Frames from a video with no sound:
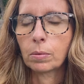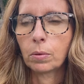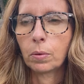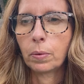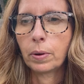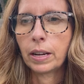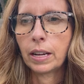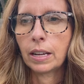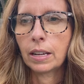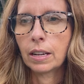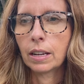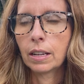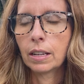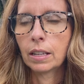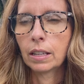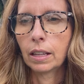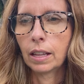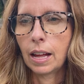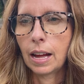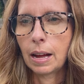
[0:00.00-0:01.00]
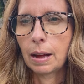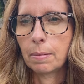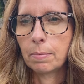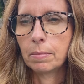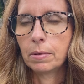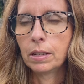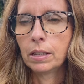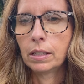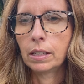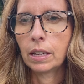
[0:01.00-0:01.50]
queen lime
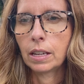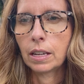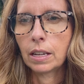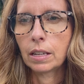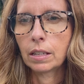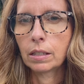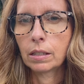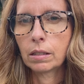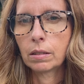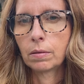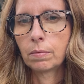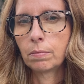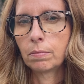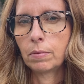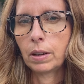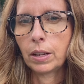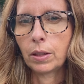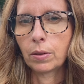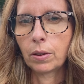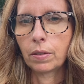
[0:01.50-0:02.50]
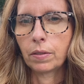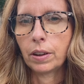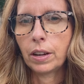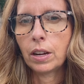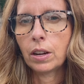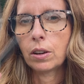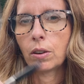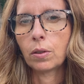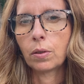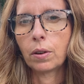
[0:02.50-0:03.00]
zinnias either over
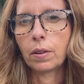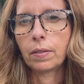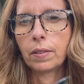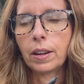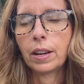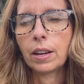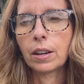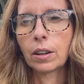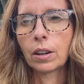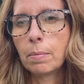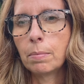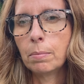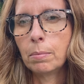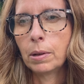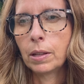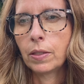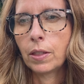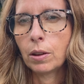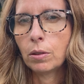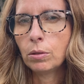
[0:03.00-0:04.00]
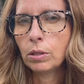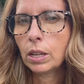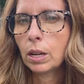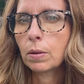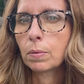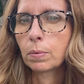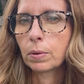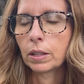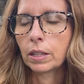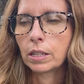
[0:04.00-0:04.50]
here or over here, but those get
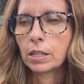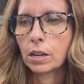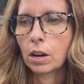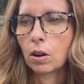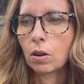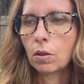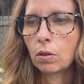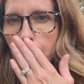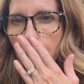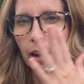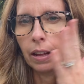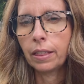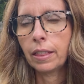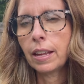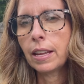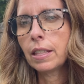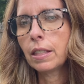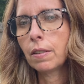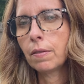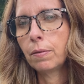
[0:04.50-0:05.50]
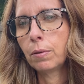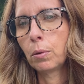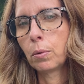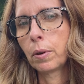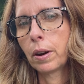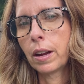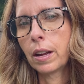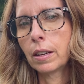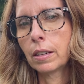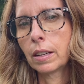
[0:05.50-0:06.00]
really tall. I think the
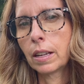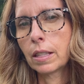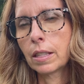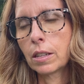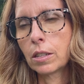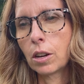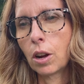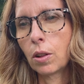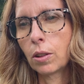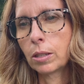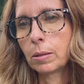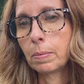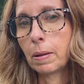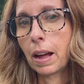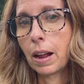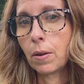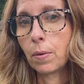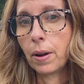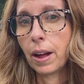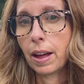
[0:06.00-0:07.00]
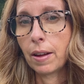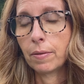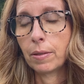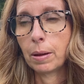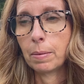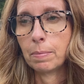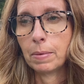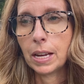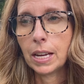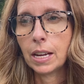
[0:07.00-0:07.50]
floret get the tallest, but I don't have that
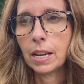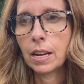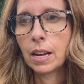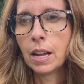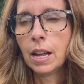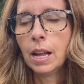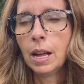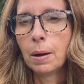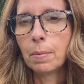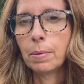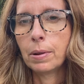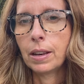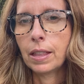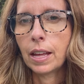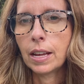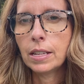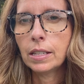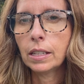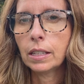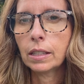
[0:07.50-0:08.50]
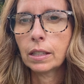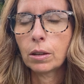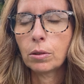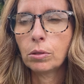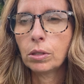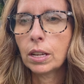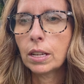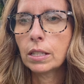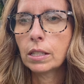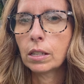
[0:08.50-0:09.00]
many. But those
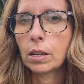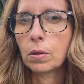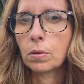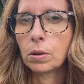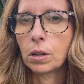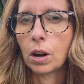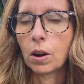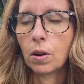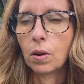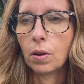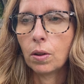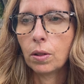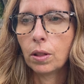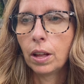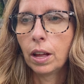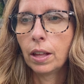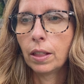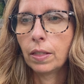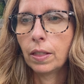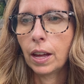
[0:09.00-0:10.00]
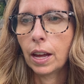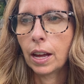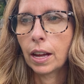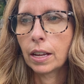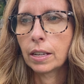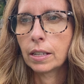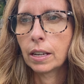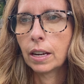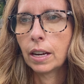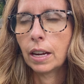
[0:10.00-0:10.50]
get so tall
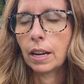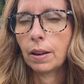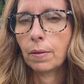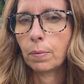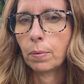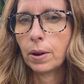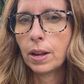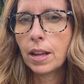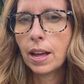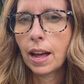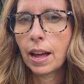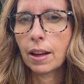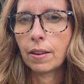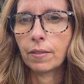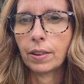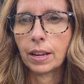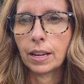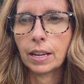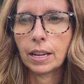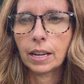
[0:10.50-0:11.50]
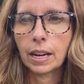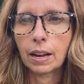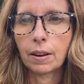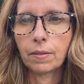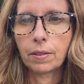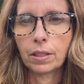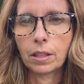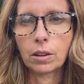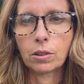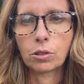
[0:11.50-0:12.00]
that if we have any kind of
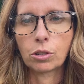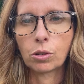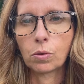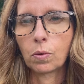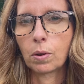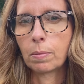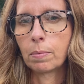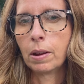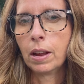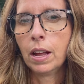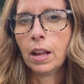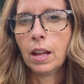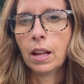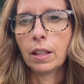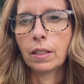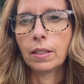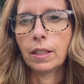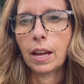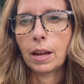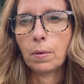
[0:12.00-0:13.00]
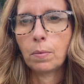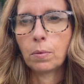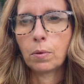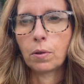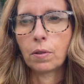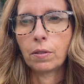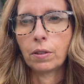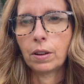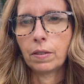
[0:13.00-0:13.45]
a thunderstorm, they will